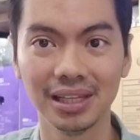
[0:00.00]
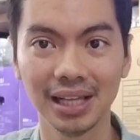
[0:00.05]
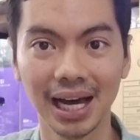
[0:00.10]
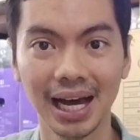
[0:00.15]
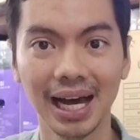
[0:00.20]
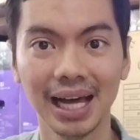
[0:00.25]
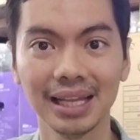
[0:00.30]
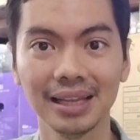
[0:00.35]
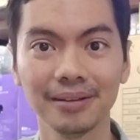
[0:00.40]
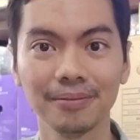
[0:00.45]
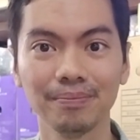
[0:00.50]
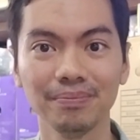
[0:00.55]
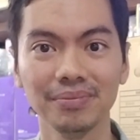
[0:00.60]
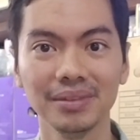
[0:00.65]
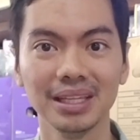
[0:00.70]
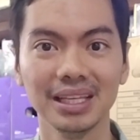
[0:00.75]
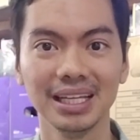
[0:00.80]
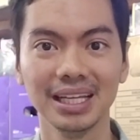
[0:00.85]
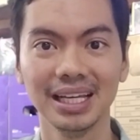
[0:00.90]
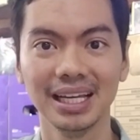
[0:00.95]
that.
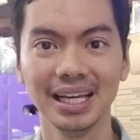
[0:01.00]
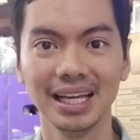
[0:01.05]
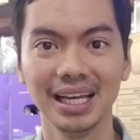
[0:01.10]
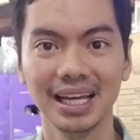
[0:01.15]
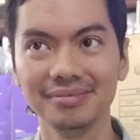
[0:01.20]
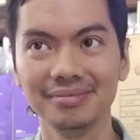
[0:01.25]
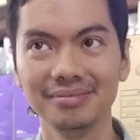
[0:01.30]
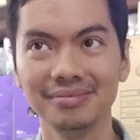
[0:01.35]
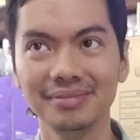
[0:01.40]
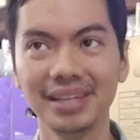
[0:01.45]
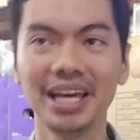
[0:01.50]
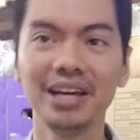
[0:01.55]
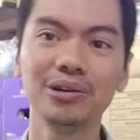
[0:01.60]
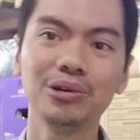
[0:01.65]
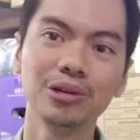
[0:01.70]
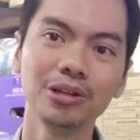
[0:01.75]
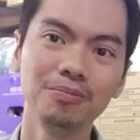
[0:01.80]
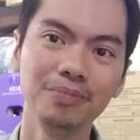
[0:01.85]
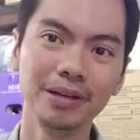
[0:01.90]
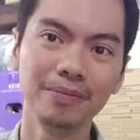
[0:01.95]
They
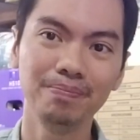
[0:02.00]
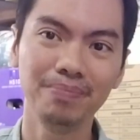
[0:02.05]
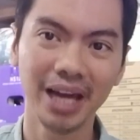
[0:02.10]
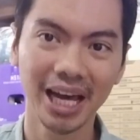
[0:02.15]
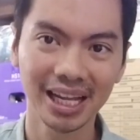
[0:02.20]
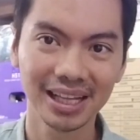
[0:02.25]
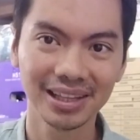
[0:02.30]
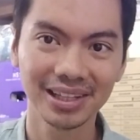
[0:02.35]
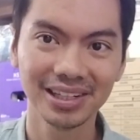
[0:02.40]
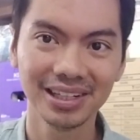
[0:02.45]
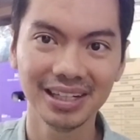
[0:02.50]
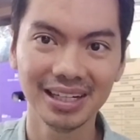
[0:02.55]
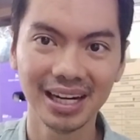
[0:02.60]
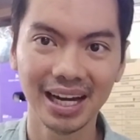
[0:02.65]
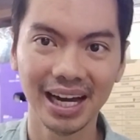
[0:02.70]
could be better.